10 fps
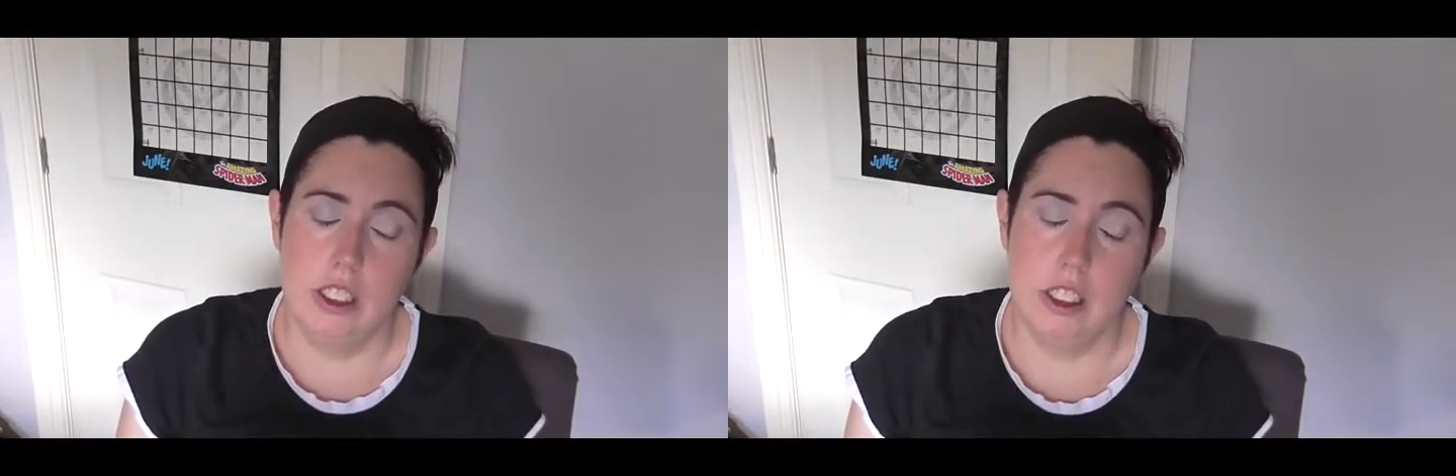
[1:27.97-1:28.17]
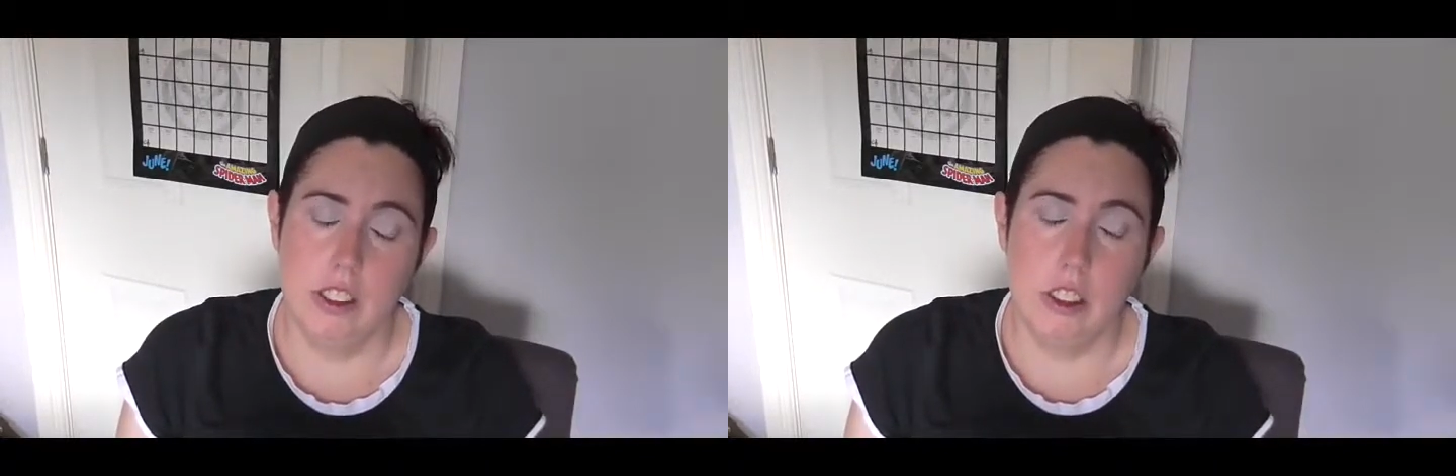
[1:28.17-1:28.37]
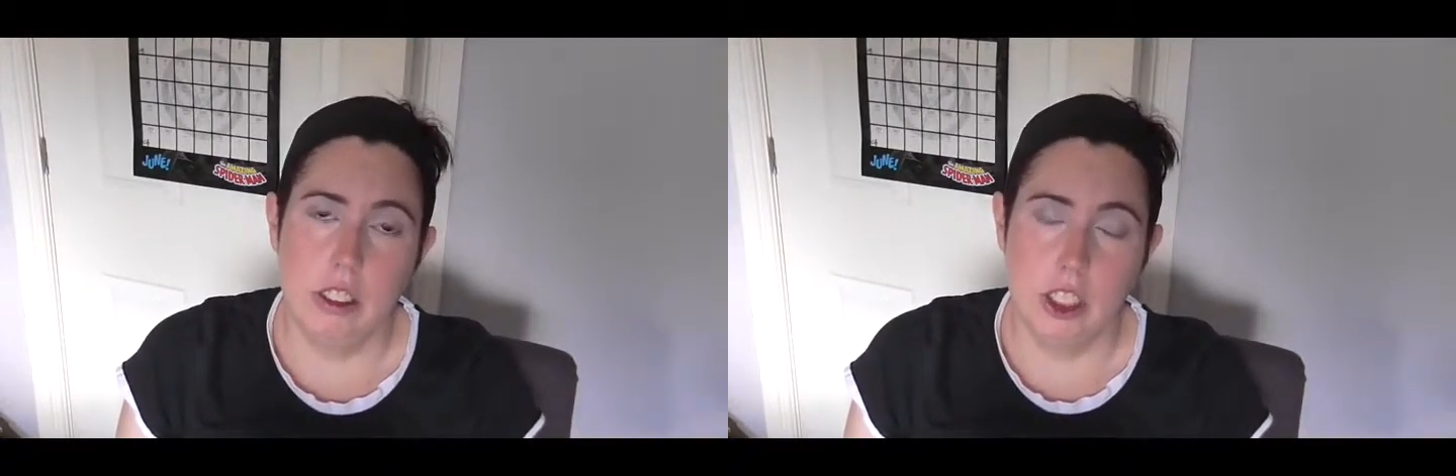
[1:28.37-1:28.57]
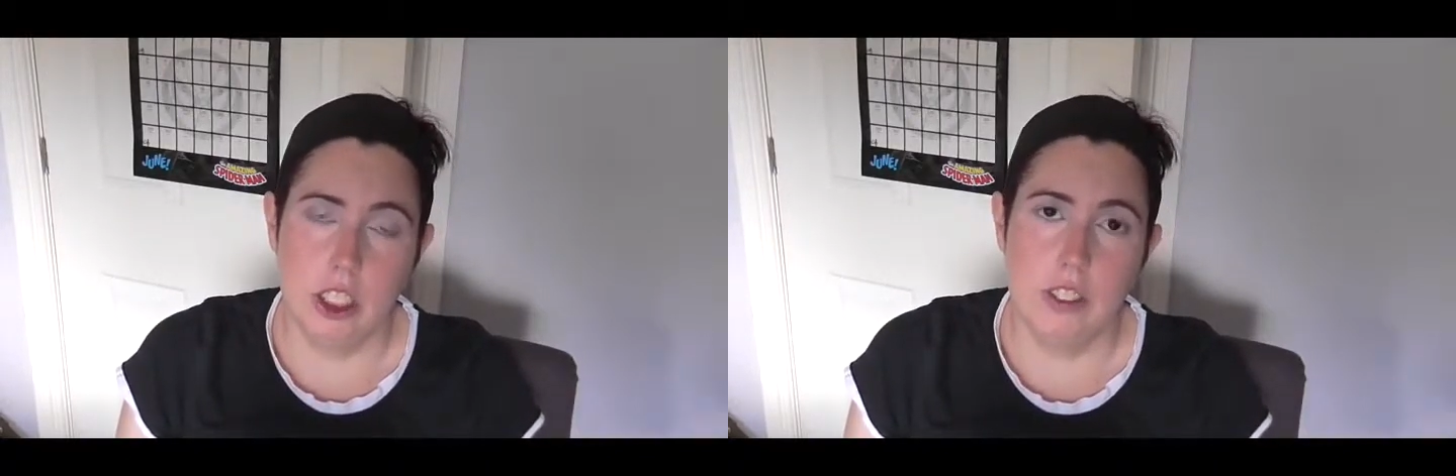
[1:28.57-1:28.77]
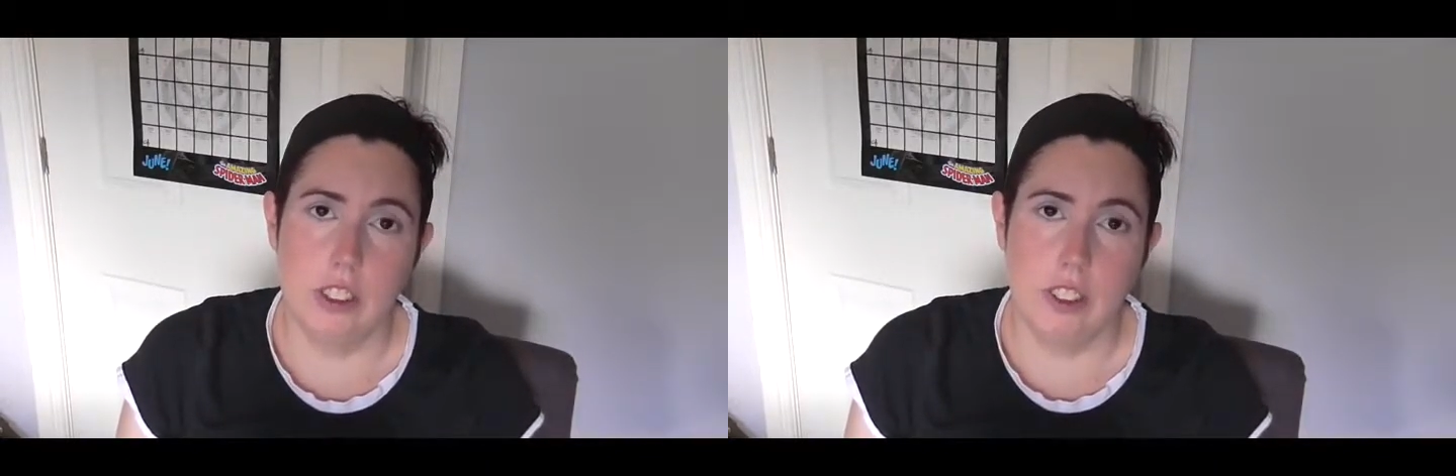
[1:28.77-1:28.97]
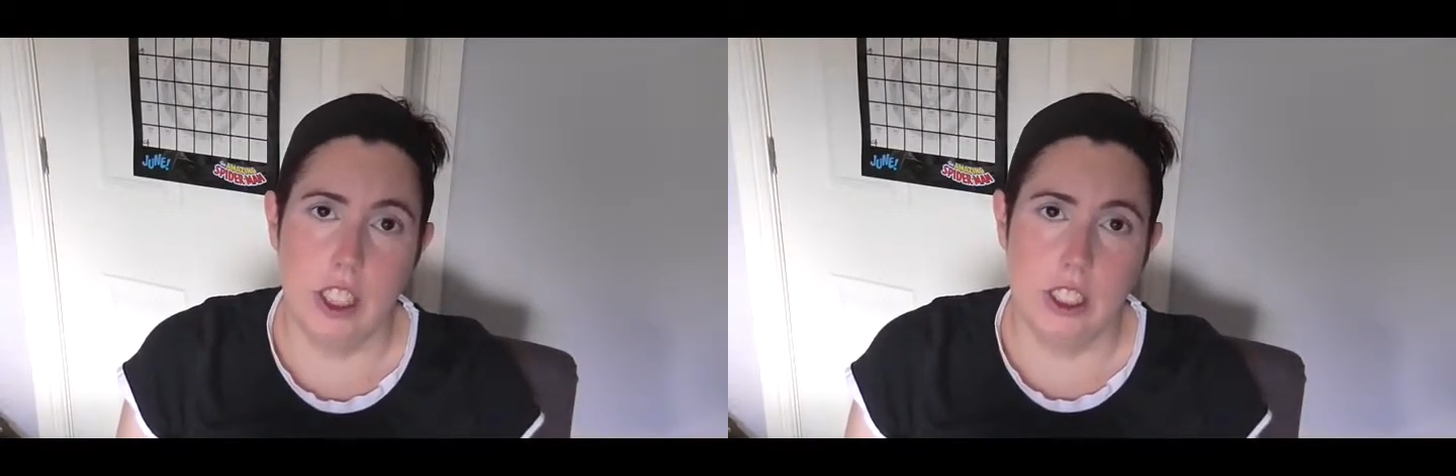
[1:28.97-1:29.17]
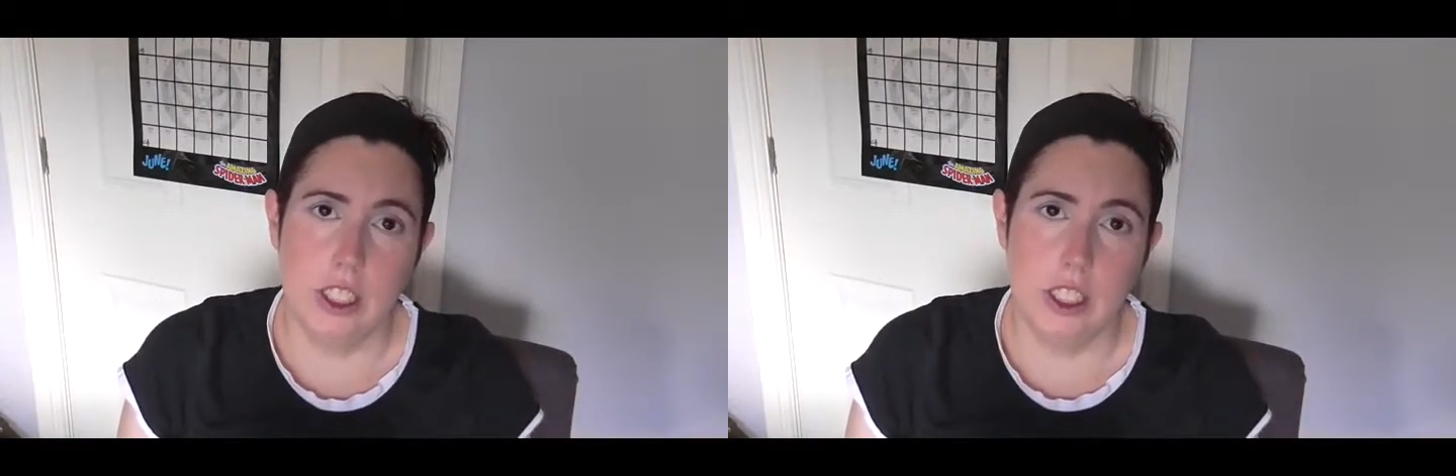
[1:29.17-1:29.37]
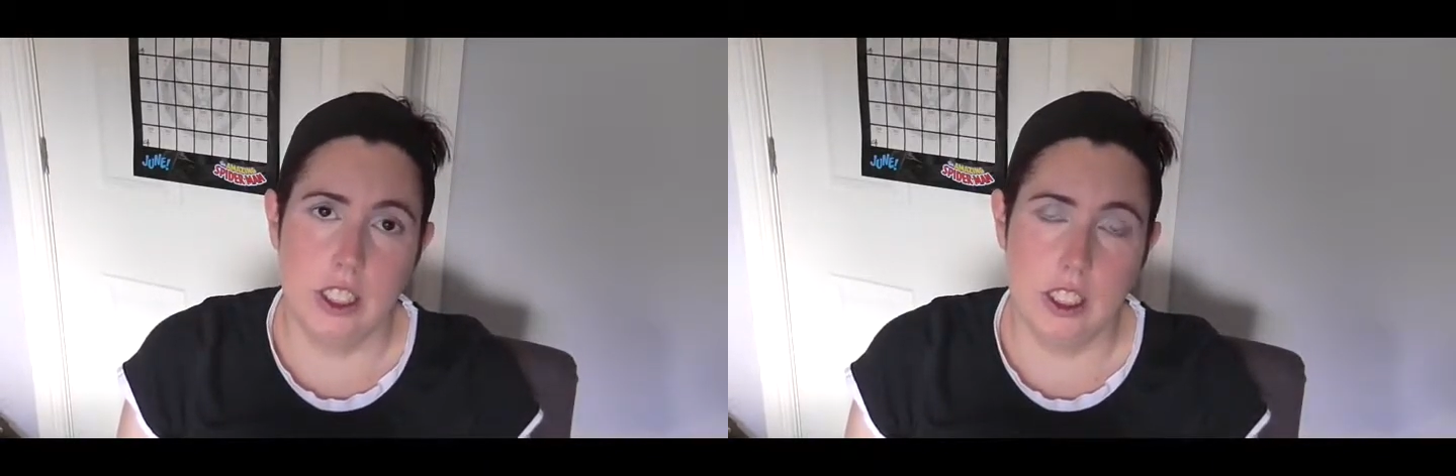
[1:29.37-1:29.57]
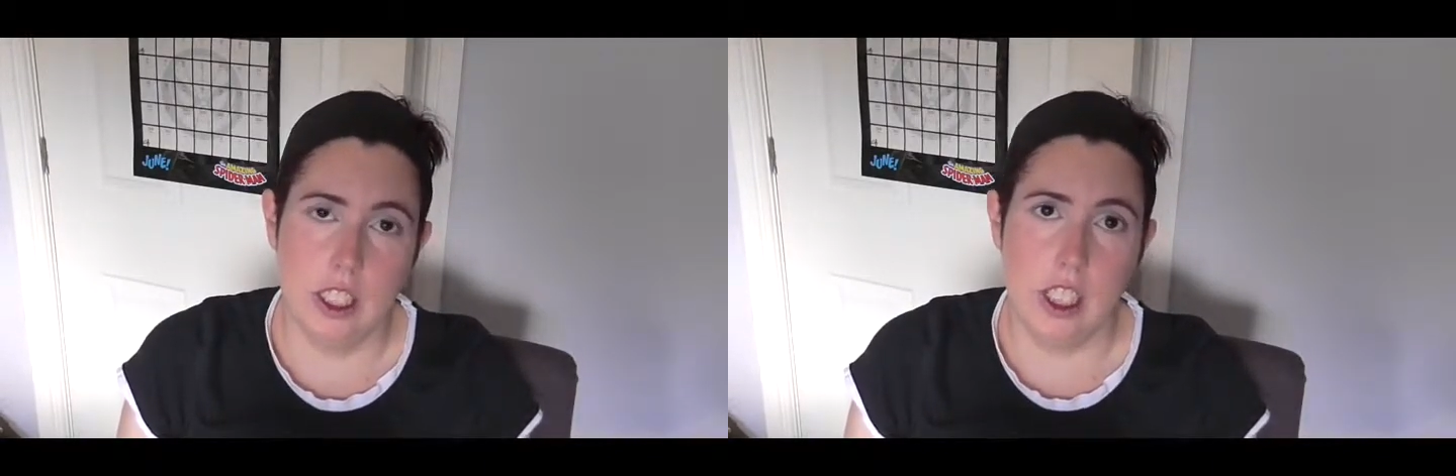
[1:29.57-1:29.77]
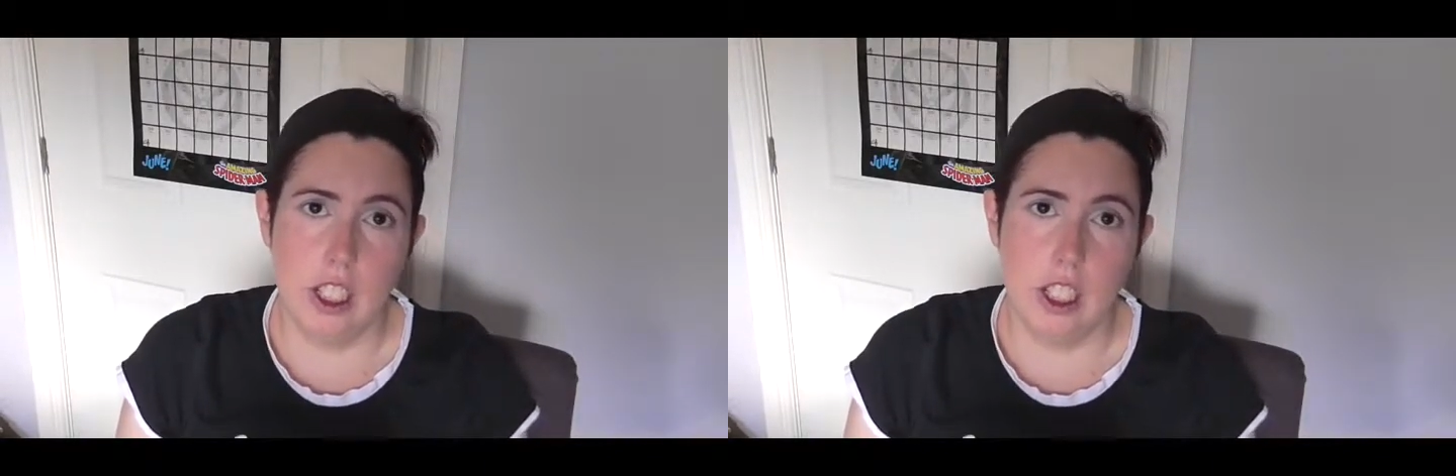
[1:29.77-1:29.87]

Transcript: It will just make my lashes insane.